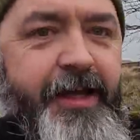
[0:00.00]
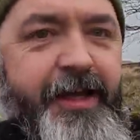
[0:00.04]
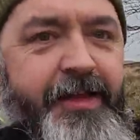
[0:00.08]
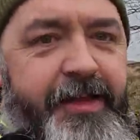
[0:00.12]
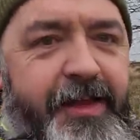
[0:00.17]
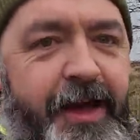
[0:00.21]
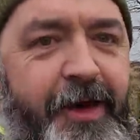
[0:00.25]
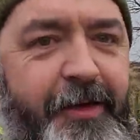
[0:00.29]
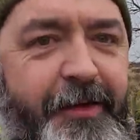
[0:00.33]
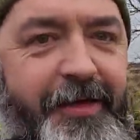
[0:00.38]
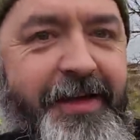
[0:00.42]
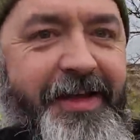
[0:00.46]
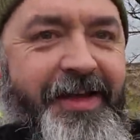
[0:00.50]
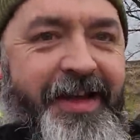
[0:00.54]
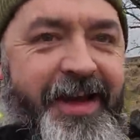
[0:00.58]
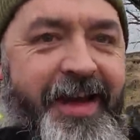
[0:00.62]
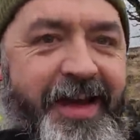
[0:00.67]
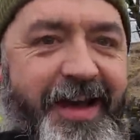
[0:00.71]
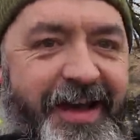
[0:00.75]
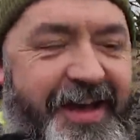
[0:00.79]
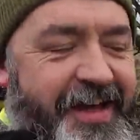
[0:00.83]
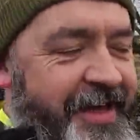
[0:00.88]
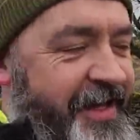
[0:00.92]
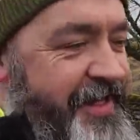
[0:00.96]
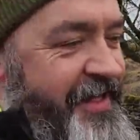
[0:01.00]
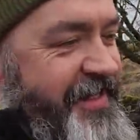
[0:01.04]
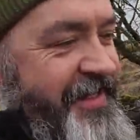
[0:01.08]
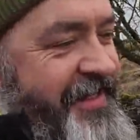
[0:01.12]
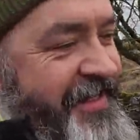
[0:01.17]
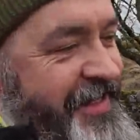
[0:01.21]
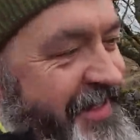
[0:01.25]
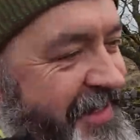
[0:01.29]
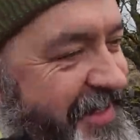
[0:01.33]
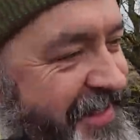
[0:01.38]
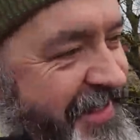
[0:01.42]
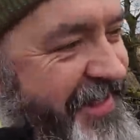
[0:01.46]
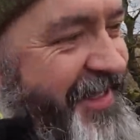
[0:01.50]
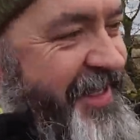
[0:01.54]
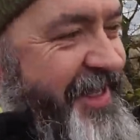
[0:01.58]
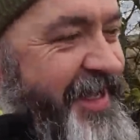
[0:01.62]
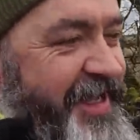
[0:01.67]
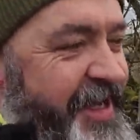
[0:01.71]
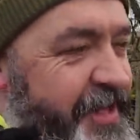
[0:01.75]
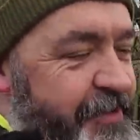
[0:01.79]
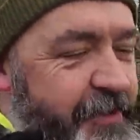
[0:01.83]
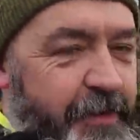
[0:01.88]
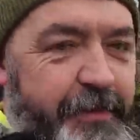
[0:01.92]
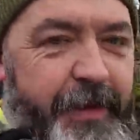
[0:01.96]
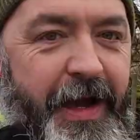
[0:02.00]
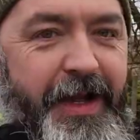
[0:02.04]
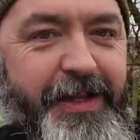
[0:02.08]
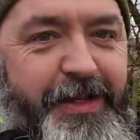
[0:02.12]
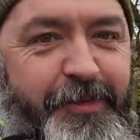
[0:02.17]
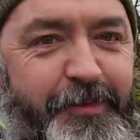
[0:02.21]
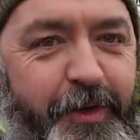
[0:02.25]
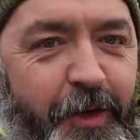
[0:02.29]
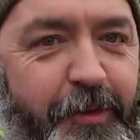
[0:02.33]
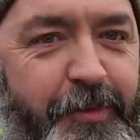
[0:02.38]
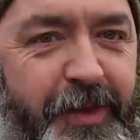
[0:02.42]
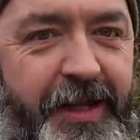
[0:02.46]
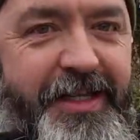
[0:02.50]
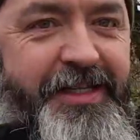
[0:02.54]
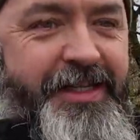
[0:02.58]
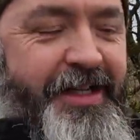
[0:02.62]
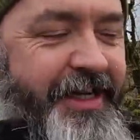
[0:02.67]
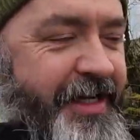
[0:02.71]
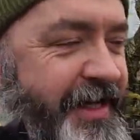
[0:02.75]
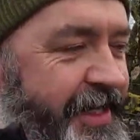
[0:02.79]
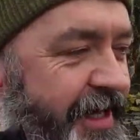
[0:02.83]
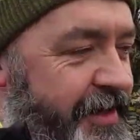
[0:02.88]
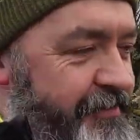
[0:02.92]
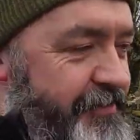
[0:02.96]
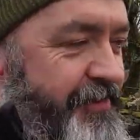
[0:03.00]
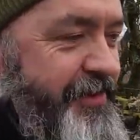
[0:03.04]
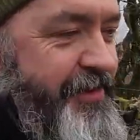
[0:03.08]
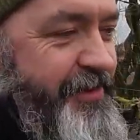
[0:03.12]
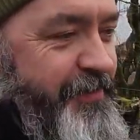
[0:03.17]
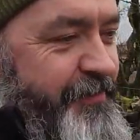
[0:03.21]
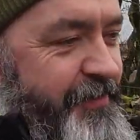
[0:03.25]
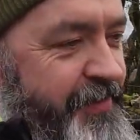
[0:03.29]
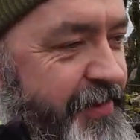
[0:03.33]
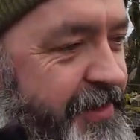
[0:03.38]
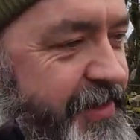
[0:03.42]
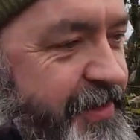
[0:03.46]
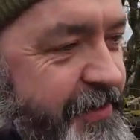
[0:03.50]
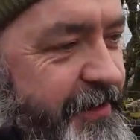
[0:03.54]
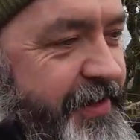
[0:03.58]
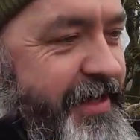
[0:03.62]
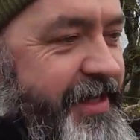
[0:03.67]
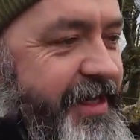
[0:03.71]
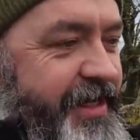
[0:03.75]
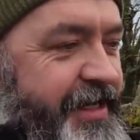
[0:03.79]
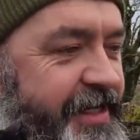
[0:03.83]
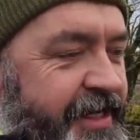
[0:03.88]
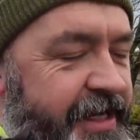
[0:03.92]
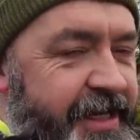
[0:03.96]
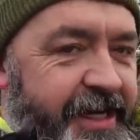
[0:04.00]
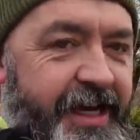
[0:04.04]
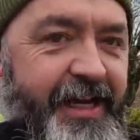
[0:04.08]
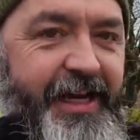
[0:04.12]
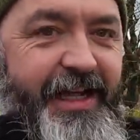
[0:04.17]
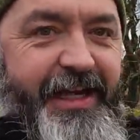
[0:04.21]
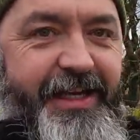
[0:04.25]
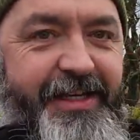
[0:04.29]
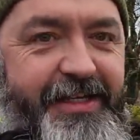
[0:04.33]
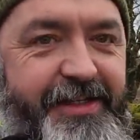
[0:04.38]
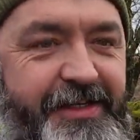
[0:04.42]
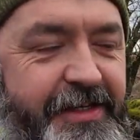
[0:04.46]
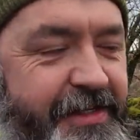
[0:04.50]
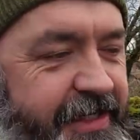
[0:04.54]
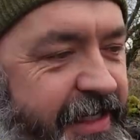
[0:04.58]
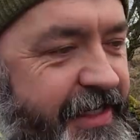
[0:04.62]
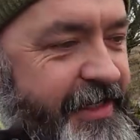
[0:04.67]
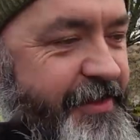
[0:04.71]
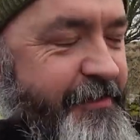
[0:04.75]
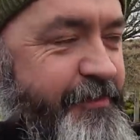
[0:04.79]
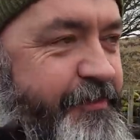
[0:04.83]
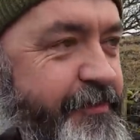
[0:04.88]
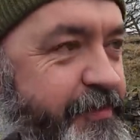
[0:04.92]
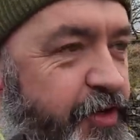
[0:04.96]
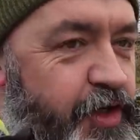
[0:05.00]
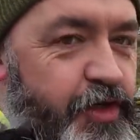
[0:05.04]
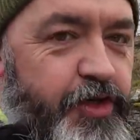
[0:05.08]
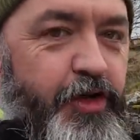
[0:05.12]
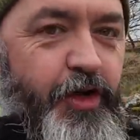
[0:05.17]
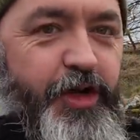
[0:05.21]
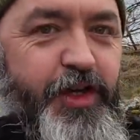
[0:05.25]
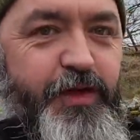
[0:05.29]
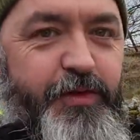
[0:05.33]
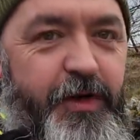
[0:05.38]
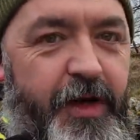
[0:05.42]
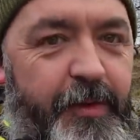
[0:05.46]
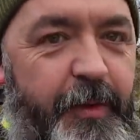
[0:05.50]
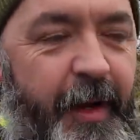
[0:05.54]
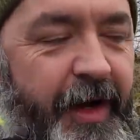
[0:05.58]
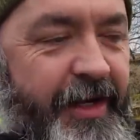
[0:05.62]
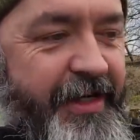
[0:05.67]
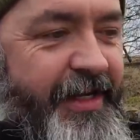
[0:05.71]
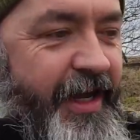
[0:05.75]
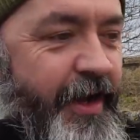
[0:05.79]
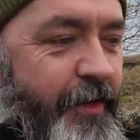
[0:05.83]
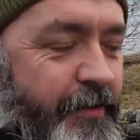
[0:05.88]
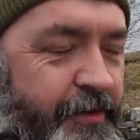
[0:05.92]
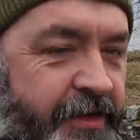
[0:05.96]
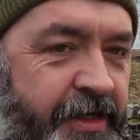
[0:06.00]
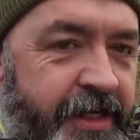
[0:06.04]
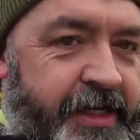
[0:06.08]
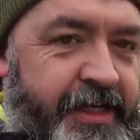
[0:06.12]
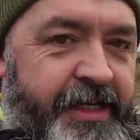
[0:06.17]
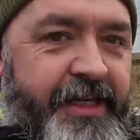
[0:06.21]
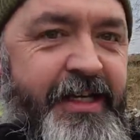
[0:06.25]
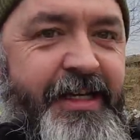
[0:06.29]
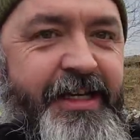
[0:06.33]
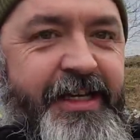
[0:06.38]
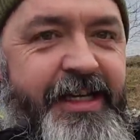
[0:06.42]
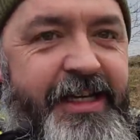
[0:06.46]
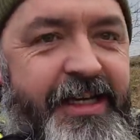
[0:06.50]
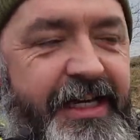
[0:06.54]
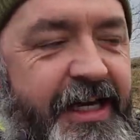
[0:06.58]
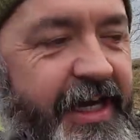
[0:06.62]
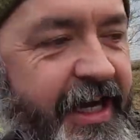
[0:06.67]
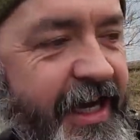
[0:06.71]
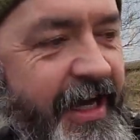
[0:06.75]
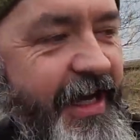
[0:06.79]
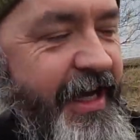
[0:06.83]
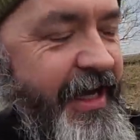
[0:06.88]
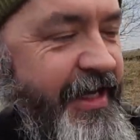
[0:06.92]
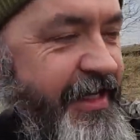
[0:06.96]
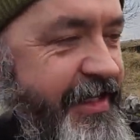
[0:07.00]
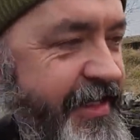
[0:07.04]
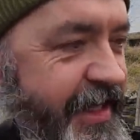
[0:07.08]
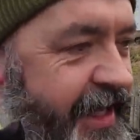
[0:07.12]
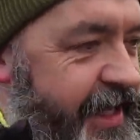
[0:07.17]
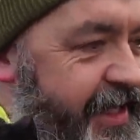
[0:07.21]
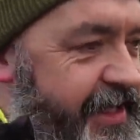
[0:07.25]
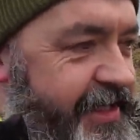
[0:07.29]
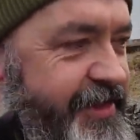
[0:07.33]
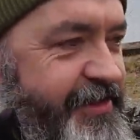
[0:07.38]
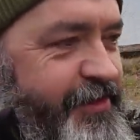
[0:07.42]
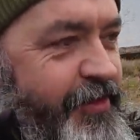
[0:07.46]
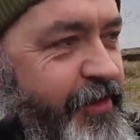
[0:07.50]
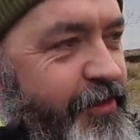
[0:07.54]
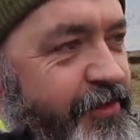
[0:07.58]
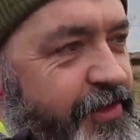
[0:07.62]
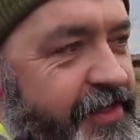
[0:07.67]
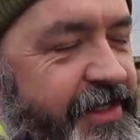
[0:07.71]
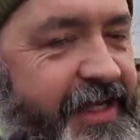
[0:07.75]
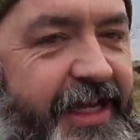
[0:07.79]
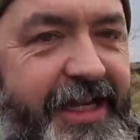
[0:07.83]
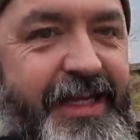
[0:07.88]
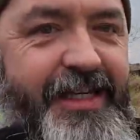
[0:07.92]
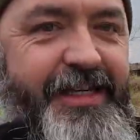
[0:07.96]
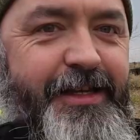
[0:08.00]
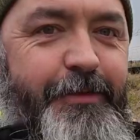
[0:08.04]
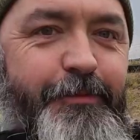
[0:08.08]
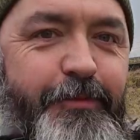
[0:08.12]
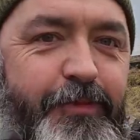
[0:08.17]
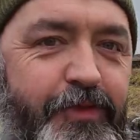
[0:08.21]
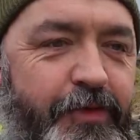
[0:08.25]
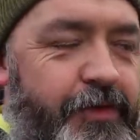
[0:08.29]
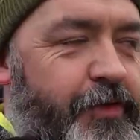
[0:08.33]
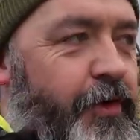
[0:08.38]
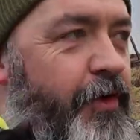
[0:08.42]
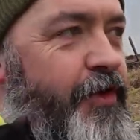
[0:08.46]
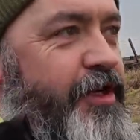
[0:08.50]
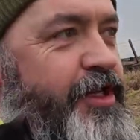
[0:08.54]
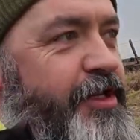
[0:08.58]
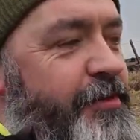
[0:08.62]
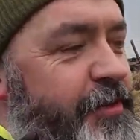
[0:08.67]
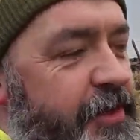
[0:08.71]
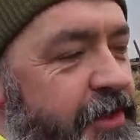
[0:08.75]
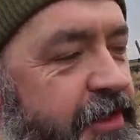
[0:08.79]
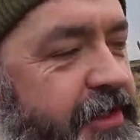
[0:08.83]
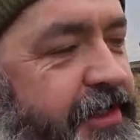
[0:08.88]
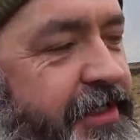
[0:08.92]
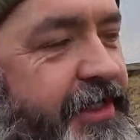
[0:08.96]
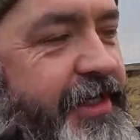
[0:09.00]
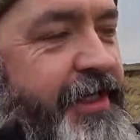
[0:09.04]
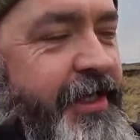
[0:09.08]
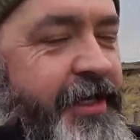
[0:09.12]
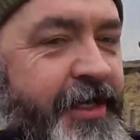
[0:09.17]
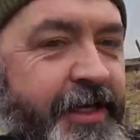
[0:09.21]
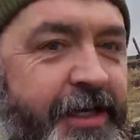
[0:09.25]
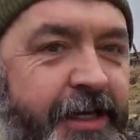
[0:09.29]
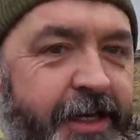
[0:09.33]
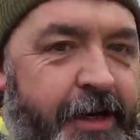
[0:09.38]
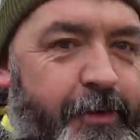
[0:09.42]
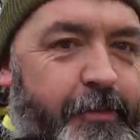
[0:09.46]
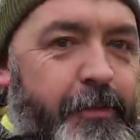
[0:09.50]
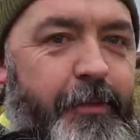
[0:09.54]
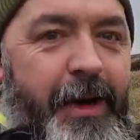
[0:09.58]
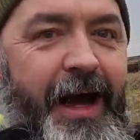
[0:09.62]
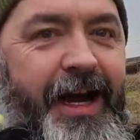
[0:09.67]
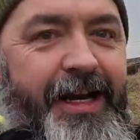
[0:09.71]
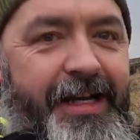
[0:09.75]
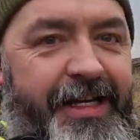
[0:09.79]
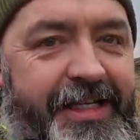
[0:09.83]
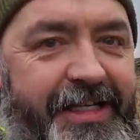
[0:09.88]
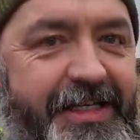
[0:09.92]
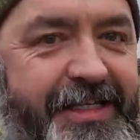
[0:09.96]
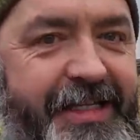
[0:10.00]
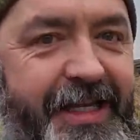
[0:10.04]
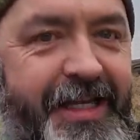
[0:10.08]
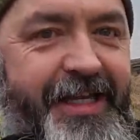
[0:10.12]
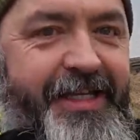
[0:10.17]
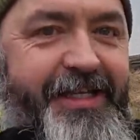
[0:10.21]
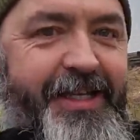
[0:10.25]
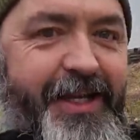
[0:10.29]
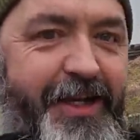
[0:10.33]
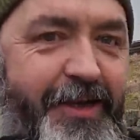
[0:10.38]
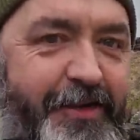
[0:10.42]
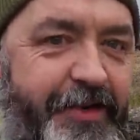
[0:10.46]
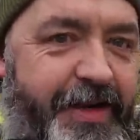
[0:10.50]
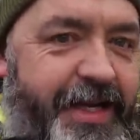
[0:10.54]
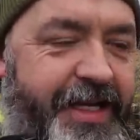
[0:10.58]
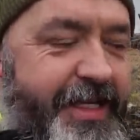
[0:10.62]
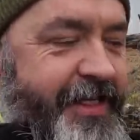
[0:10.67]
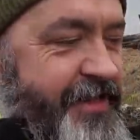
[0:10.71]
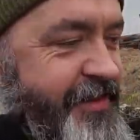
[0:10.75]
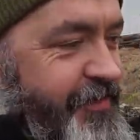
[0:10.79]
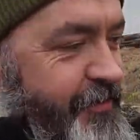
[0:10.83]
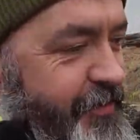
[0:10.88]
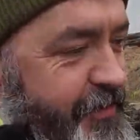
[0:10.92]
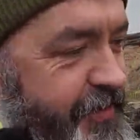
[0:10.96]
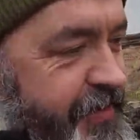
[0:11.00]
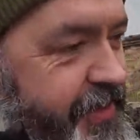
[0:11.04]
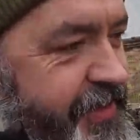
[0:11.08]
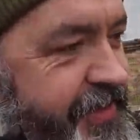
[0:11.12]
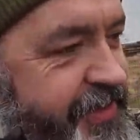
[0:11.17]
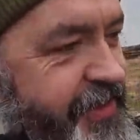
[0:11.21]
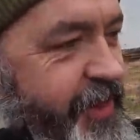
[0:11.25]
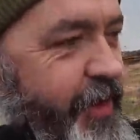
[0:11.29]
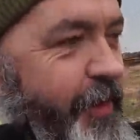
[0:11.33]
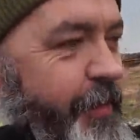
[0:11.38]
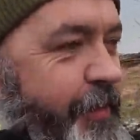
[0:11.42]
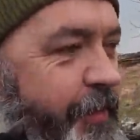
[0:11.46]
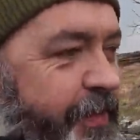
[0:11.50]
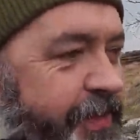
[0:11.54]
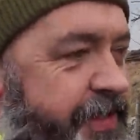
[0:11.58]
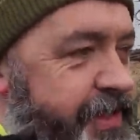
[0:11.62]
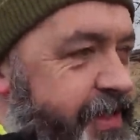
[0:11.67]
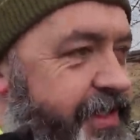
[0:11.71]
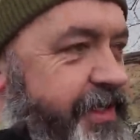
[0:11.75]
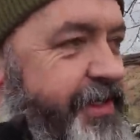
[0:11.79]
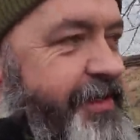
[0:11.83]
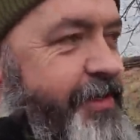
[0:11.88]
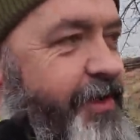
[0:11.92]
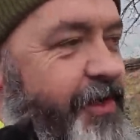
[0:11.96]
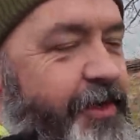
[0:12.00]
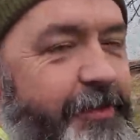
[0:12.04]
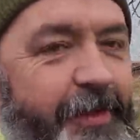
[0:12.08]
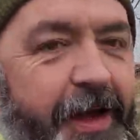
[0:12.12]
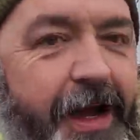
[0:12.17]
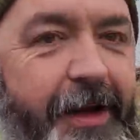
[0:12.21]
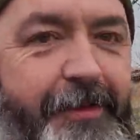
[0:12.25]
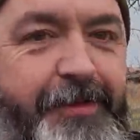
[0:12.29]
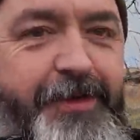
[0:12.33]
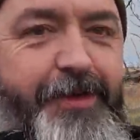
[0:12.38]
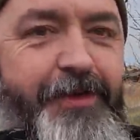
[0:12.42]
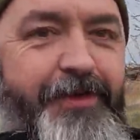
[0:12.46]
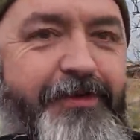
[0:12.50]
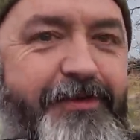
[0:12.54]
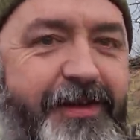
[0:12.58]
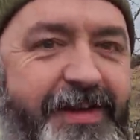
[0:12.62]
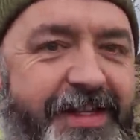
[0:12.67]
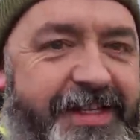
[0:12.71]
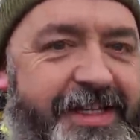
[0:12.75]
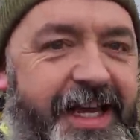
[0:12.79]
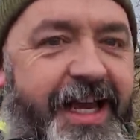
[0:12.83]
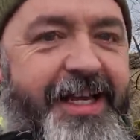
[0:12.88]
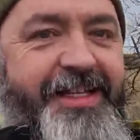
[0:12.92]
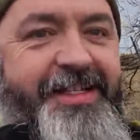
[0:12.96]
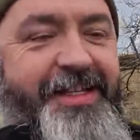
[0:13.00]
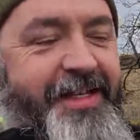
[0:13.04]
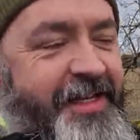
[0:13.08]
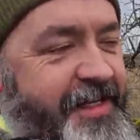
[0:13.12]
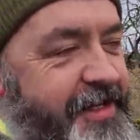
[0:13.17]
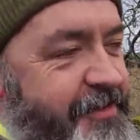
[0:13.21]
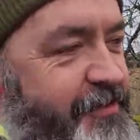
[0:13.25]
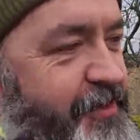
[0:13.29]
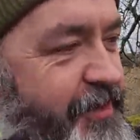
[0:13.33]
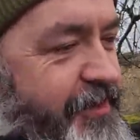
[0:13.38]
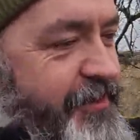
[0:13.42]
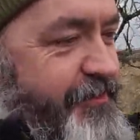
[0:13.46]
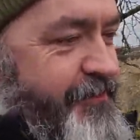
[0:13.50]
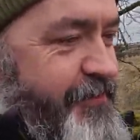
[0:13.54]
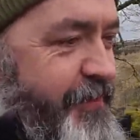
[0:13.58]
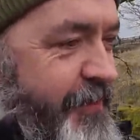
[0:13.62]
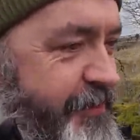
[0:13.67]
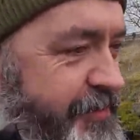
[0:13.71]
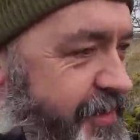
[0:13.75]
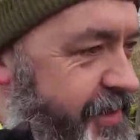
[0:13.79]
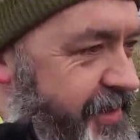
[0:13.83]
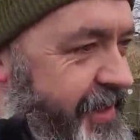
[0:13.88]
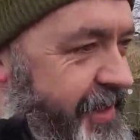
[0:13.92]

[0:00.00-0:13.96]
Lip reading: that we met in the pub last night having something to eat, and he's just on his way back down, and he's told us that it's approximately -6 degrees up at the top, which is going to be absolutely fantastic. I'm looking forward to